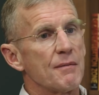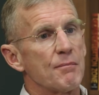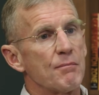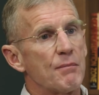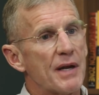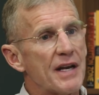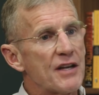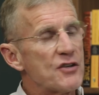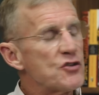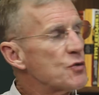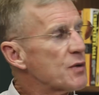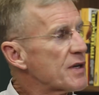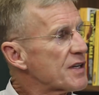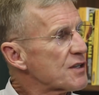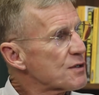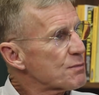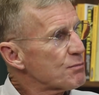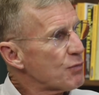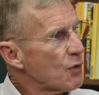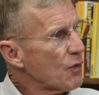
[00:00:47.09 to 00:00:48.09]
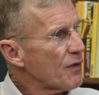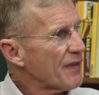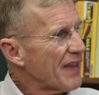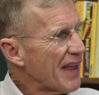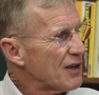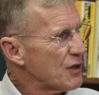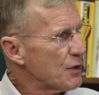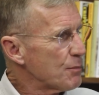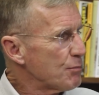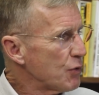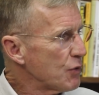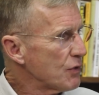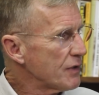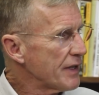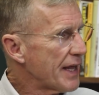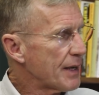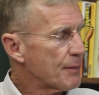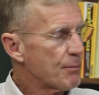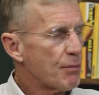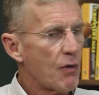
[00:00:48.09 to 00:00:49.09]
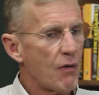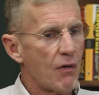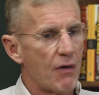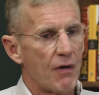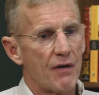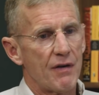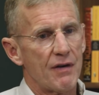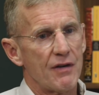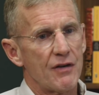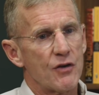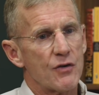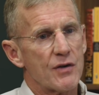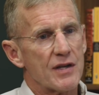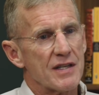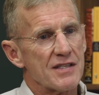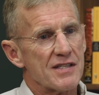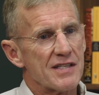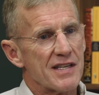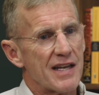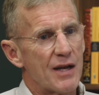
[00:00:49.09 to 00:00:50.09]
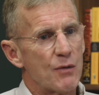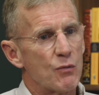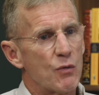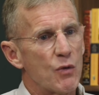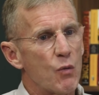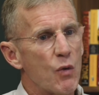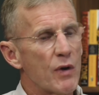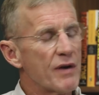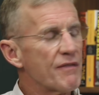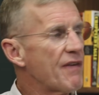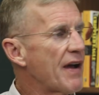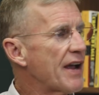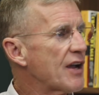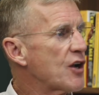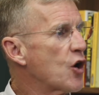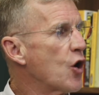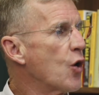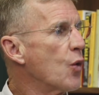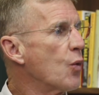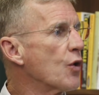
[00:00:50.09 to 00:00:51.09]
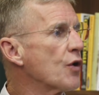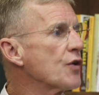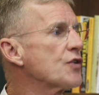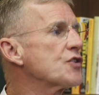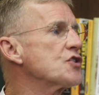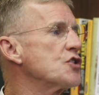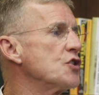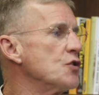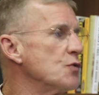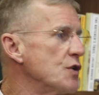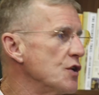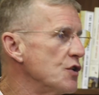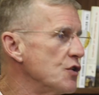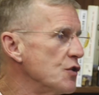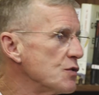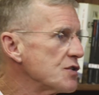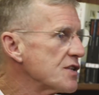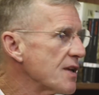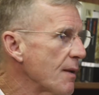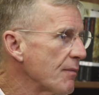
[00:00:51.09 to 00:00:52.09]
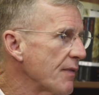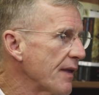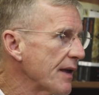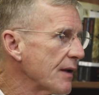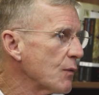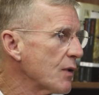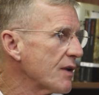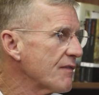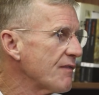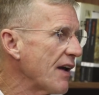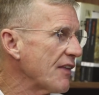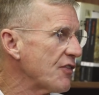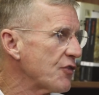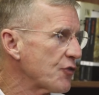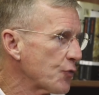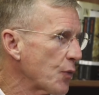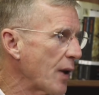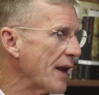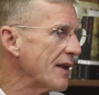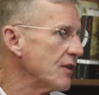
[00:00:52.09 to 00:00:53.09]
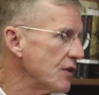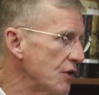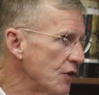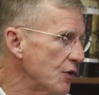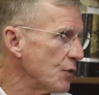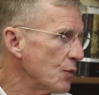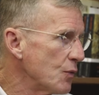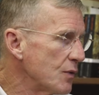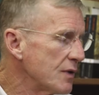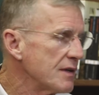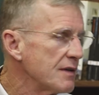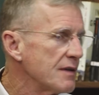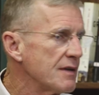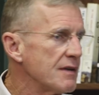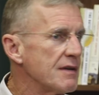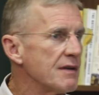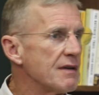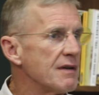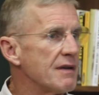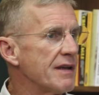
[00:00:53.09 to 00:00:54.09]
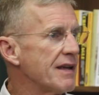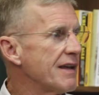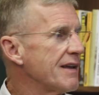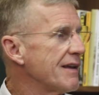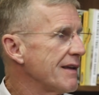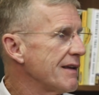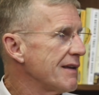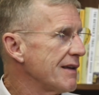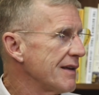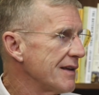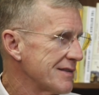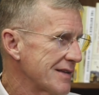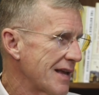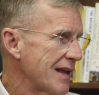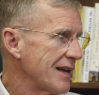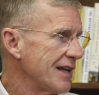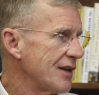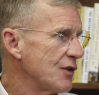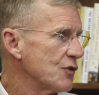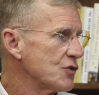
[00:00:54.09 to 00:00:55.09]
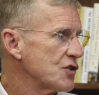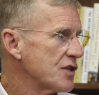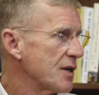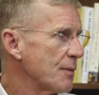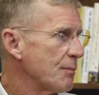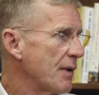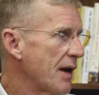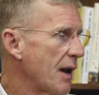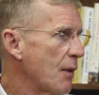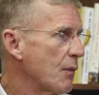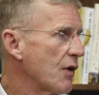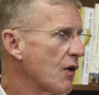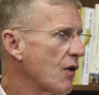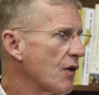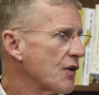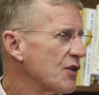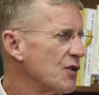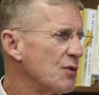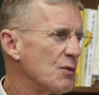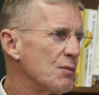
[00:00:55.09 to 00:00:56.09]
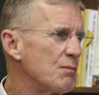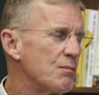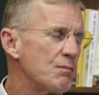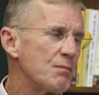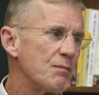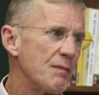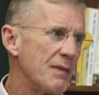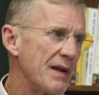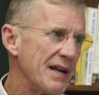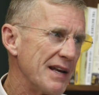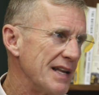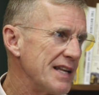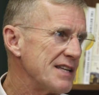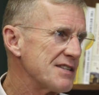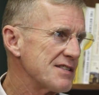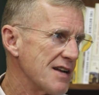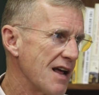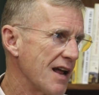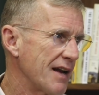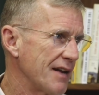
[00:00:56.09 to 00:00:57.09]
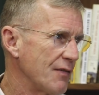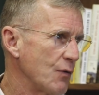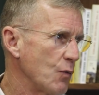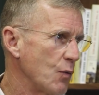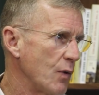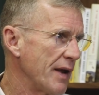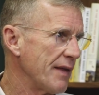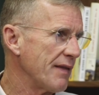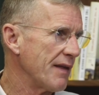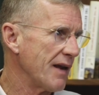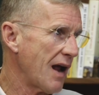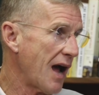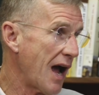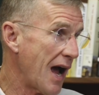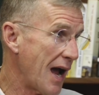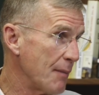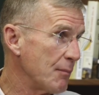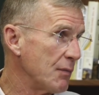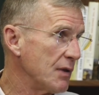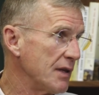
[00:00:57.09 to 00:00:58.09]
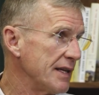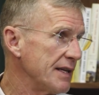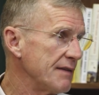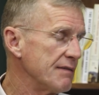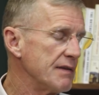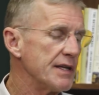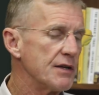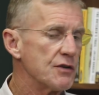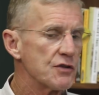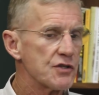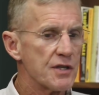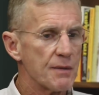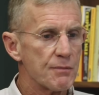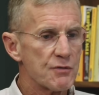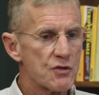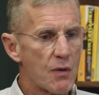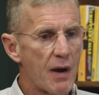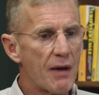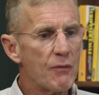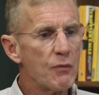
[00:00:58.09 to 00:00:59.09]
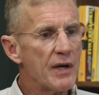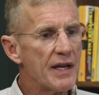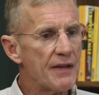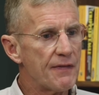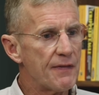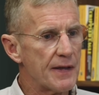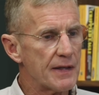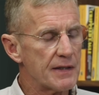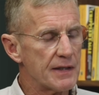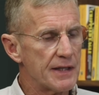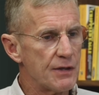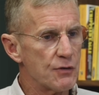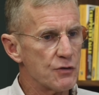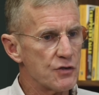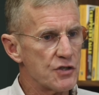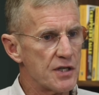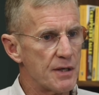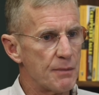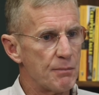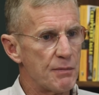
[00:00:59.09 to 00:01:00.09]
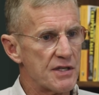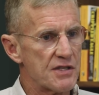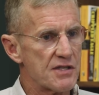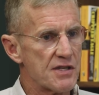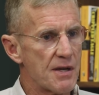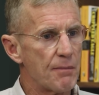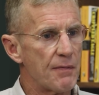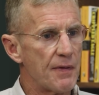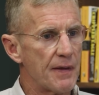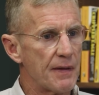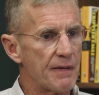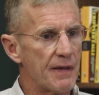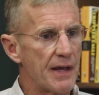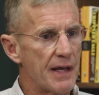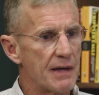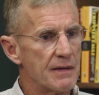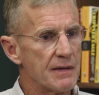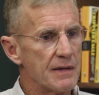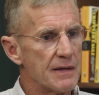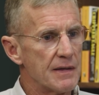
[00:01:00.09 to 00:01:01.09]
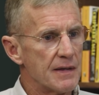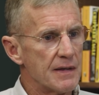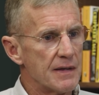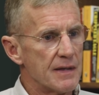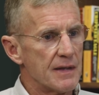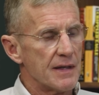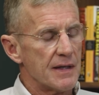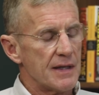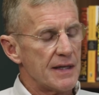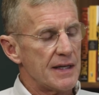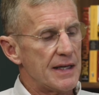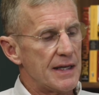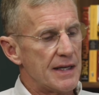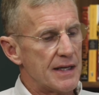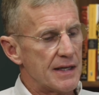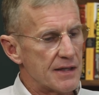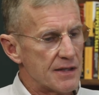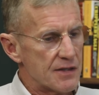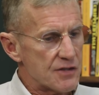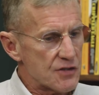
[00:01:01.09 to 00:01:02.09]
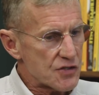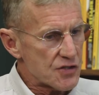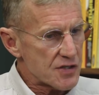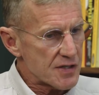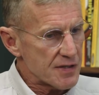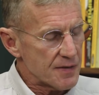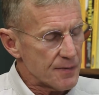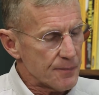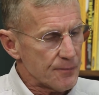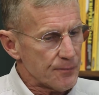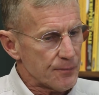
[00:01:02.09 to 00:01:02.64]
But as you explore that and you pull that apart, you can say, well, what if I coerce you to do something? What if I threaten you? Is that leadership? And I would argue, at least not in the way that I believe leadership. So I really think leadership is something that is